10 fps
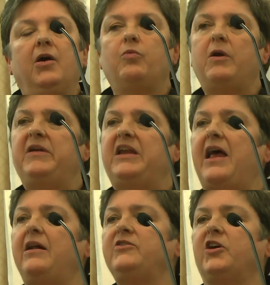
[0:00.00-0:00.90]
women
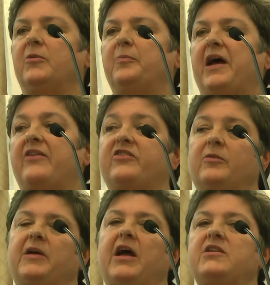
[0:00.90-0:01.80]
held up as
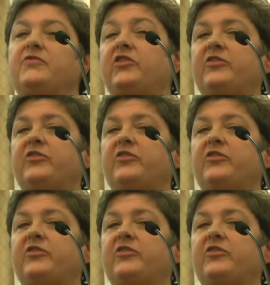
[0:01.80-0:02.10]
some kind of a